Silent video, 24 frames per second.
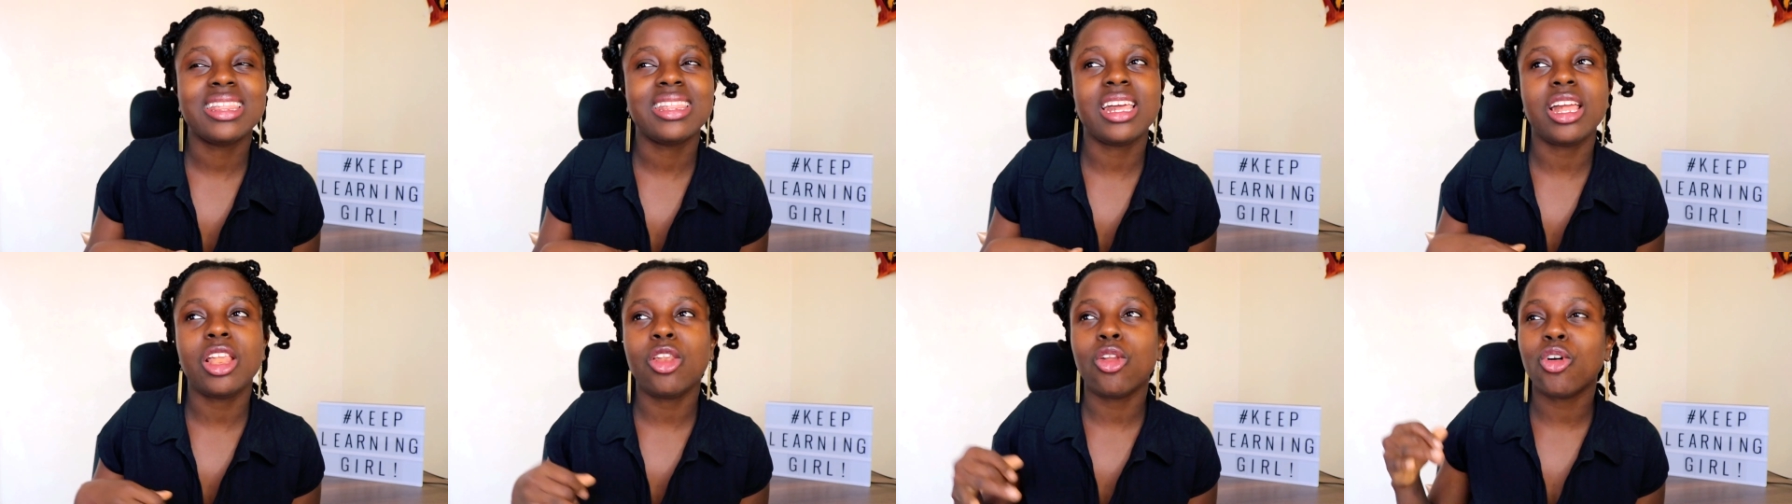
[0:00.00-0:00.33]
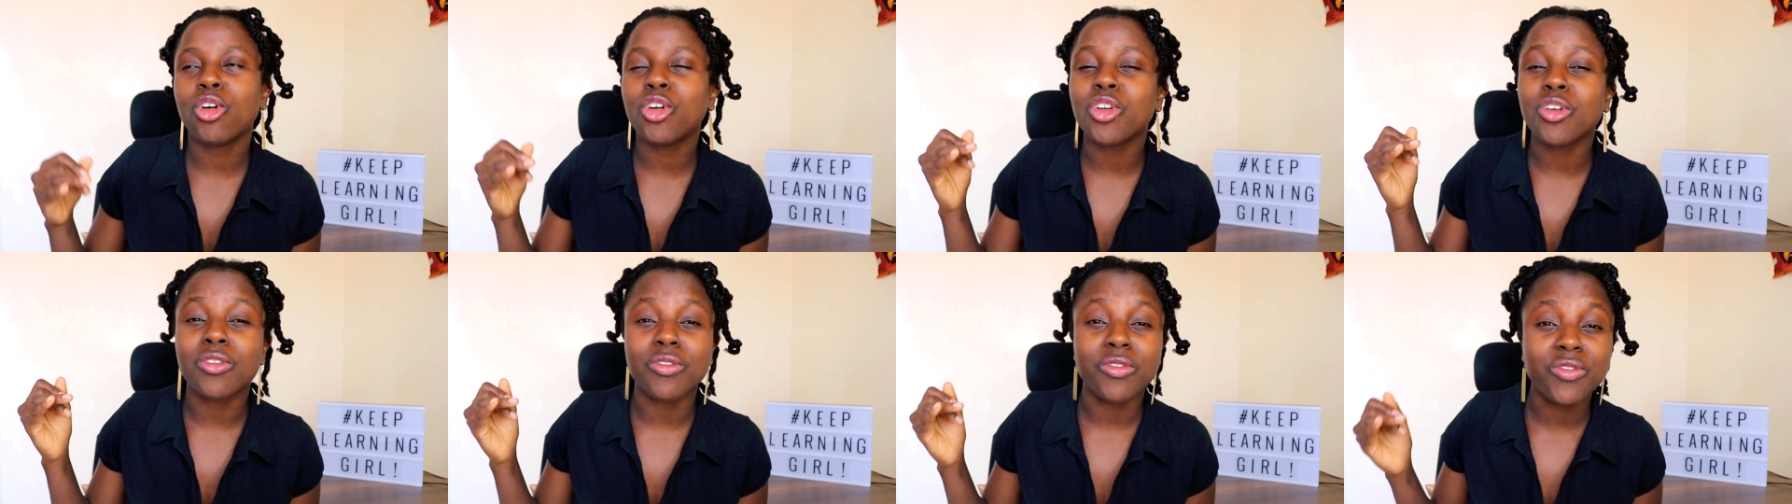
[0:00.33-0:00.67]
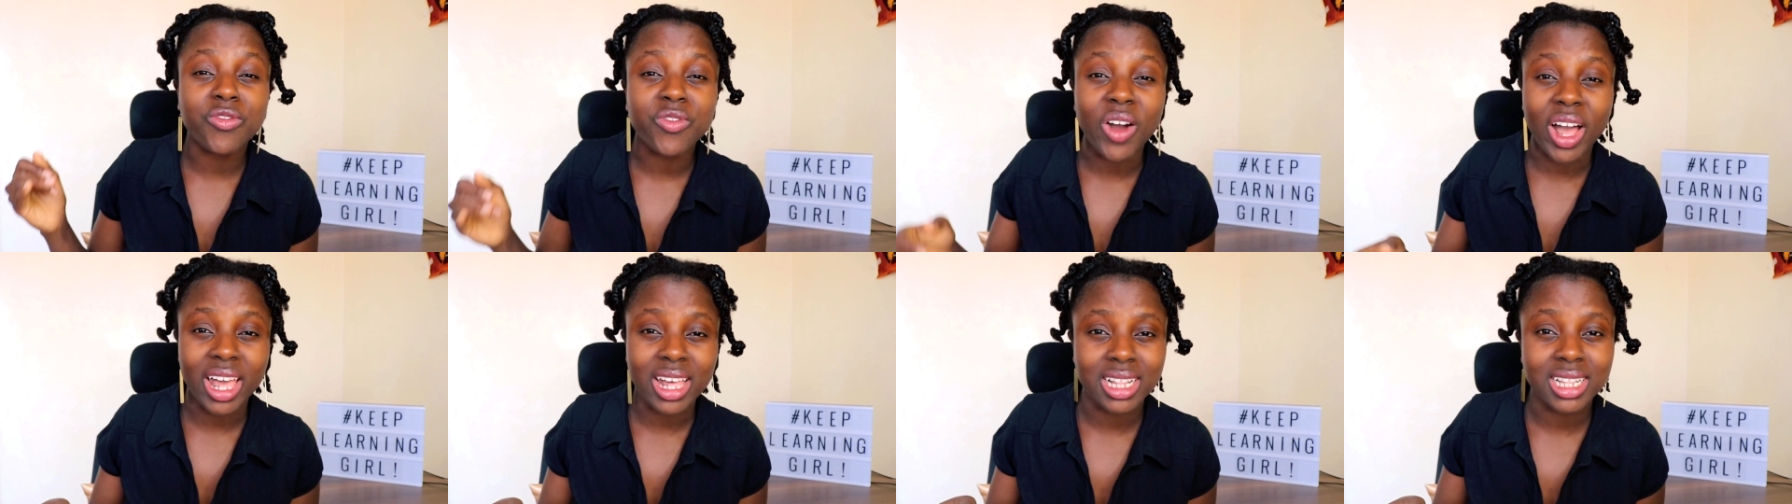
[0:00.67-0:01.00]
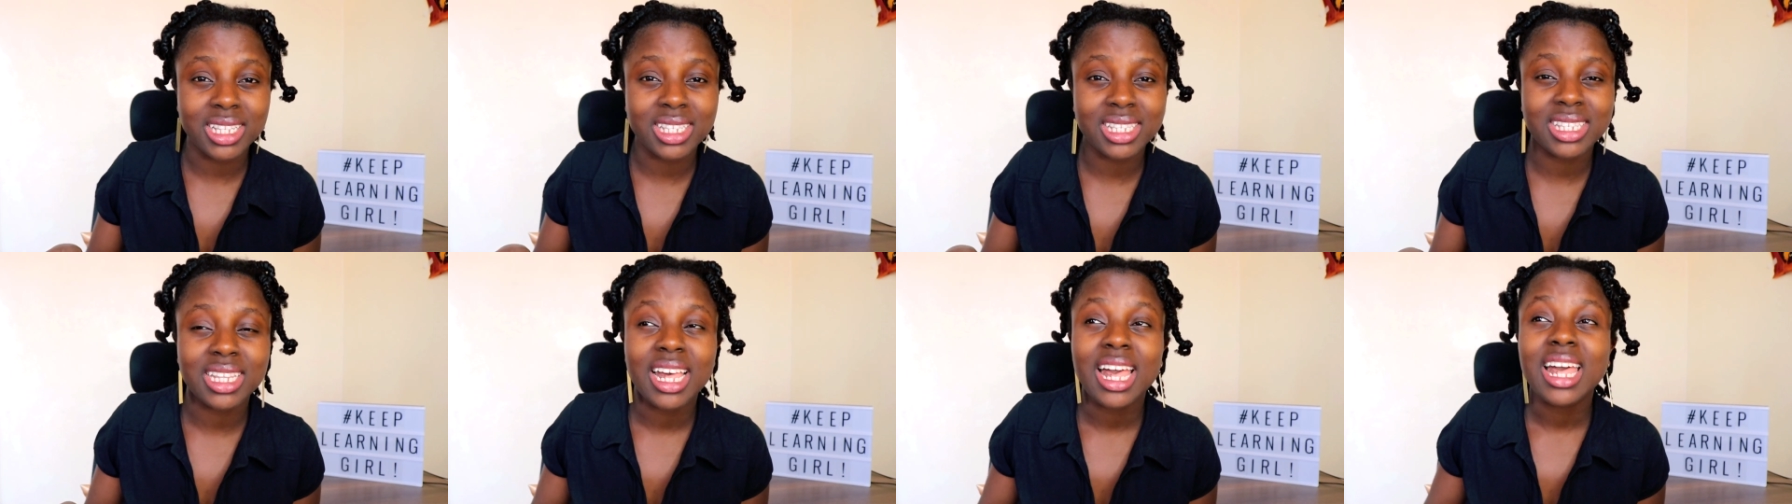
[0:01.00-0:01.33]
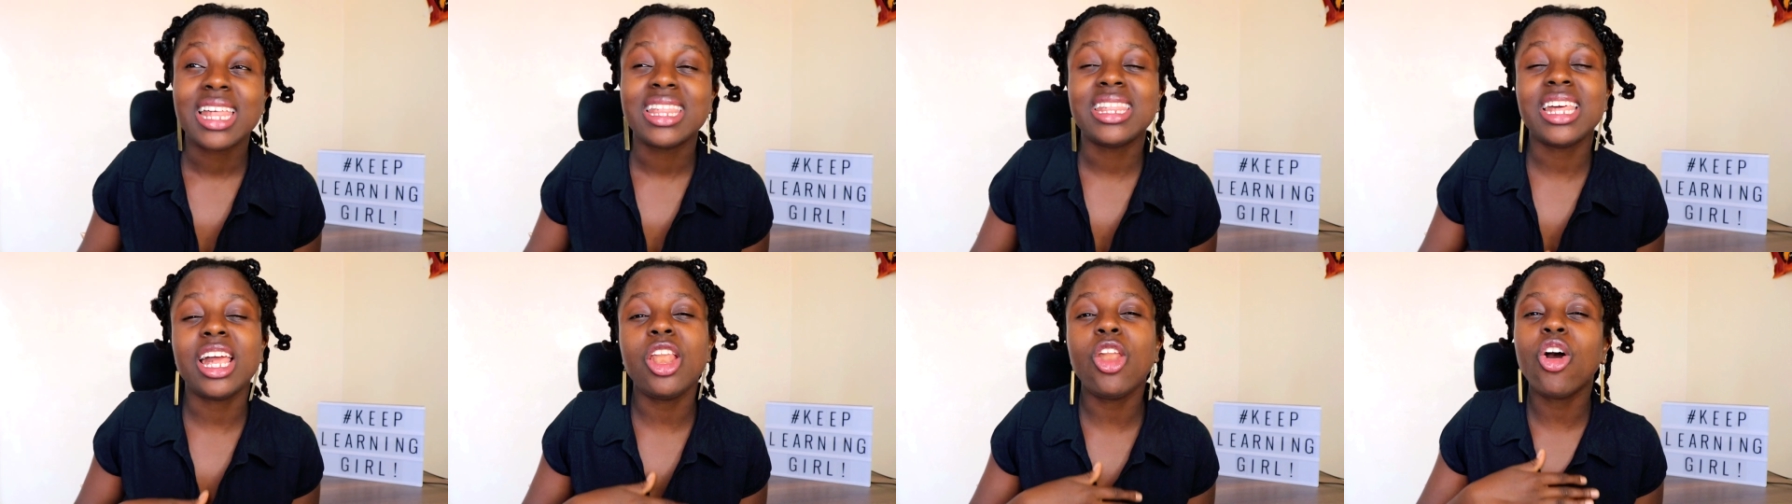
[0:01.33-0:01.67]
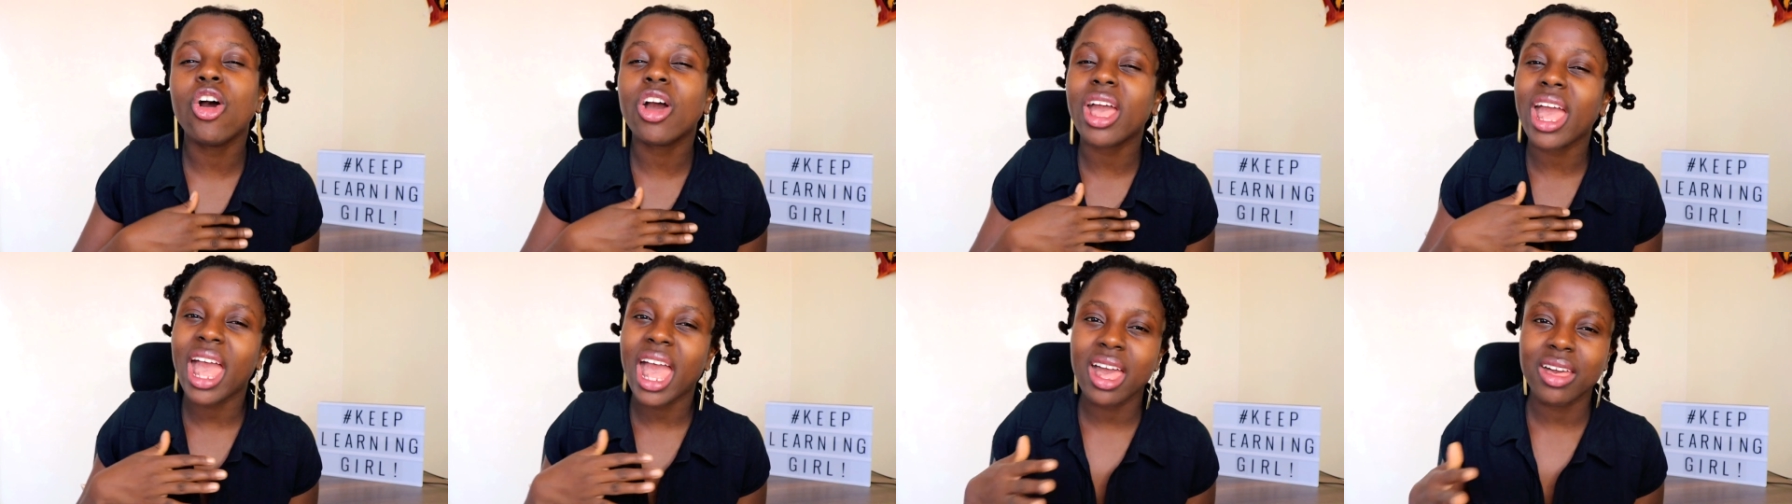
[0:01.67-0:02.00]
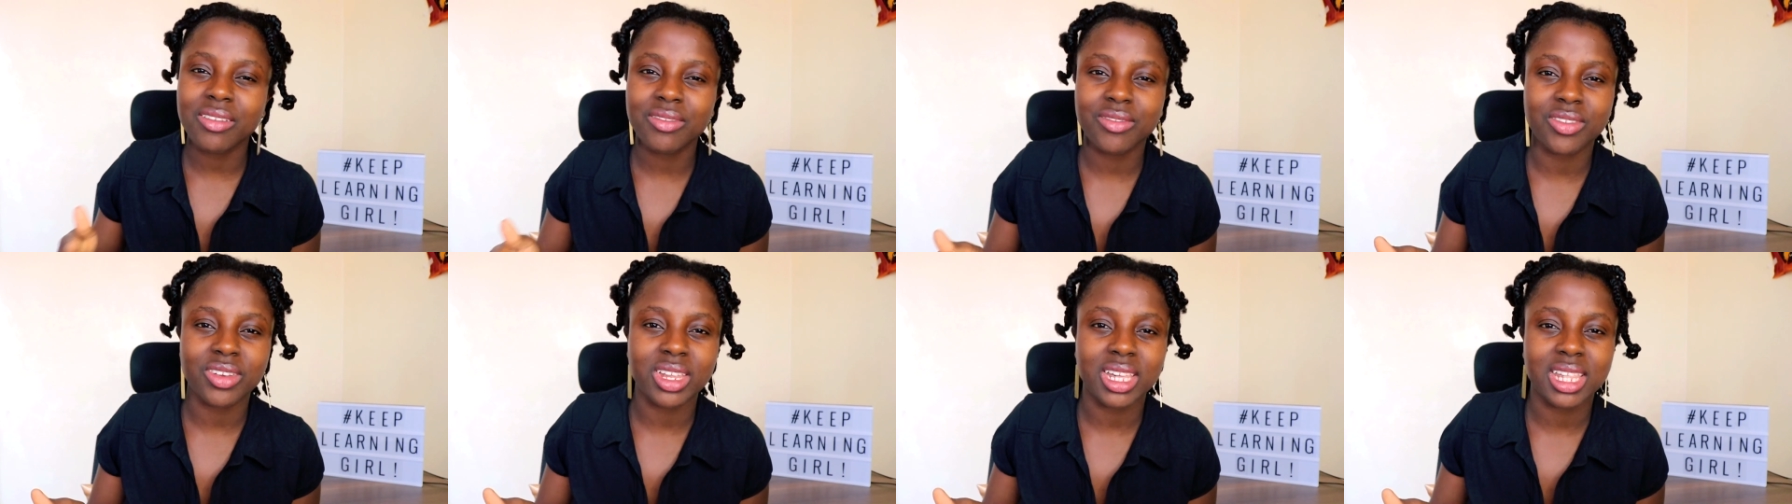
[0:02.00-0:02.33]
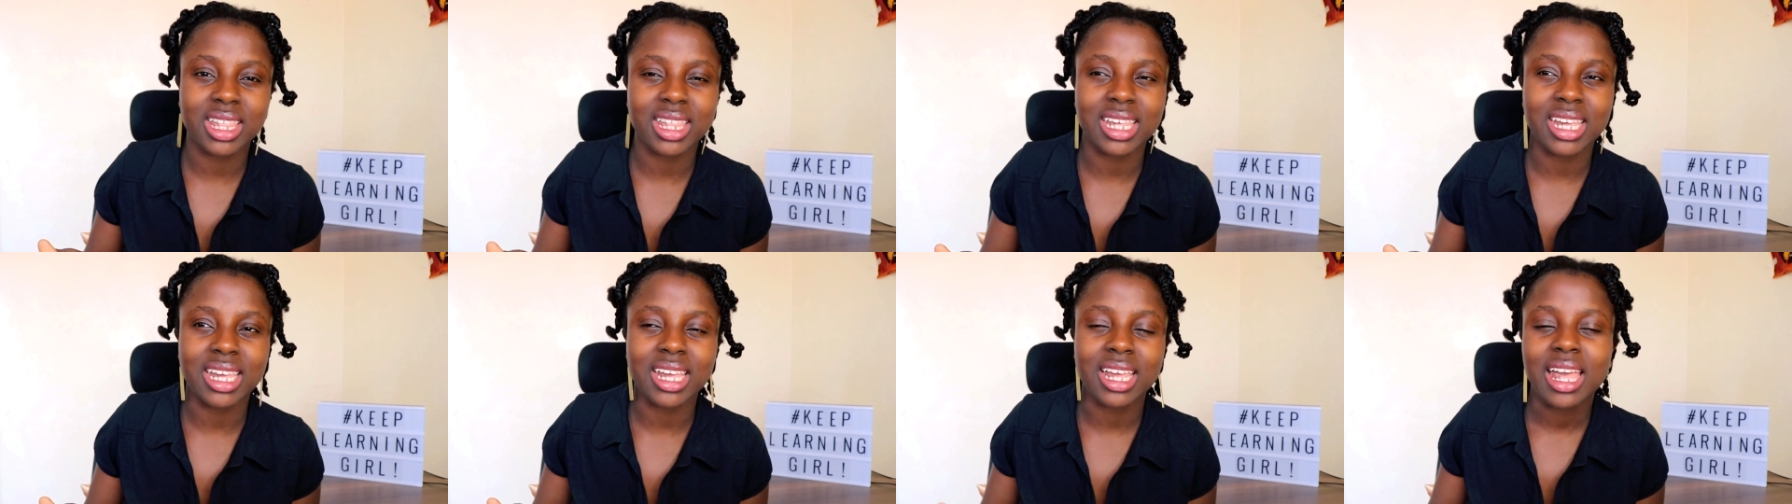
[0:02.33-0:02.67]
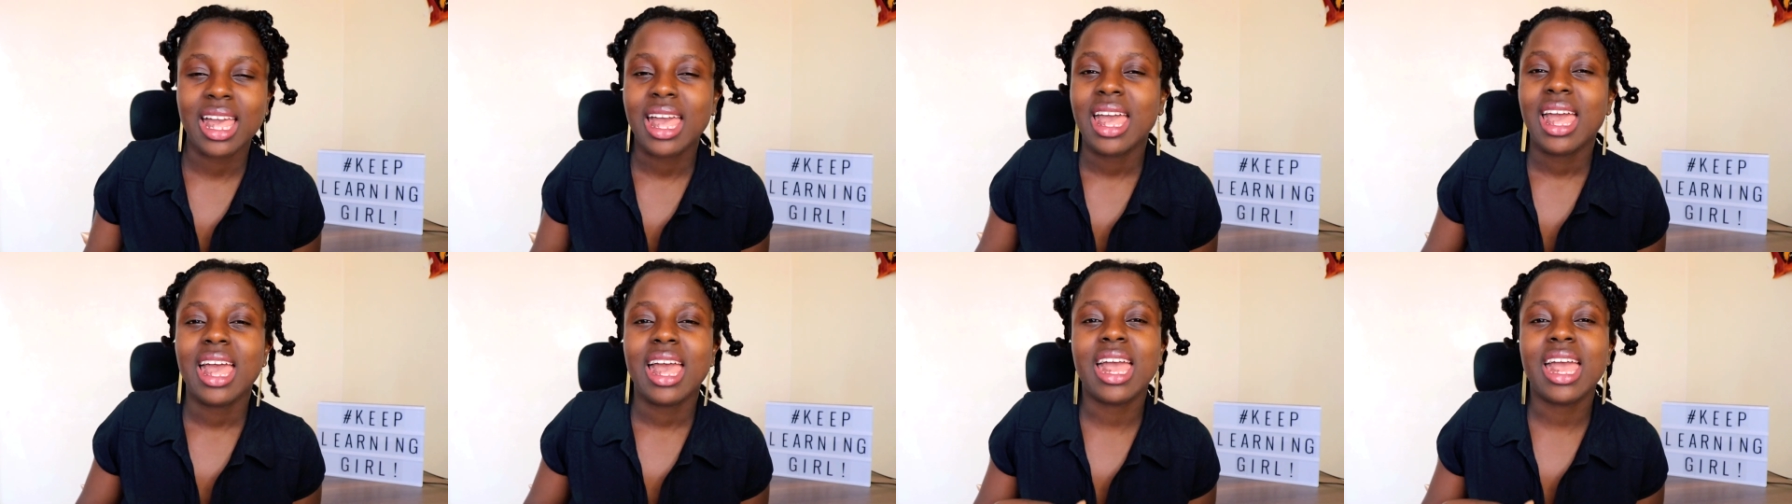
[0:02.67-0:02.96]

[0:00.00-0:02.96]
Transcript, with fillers: they lock your files they lock everything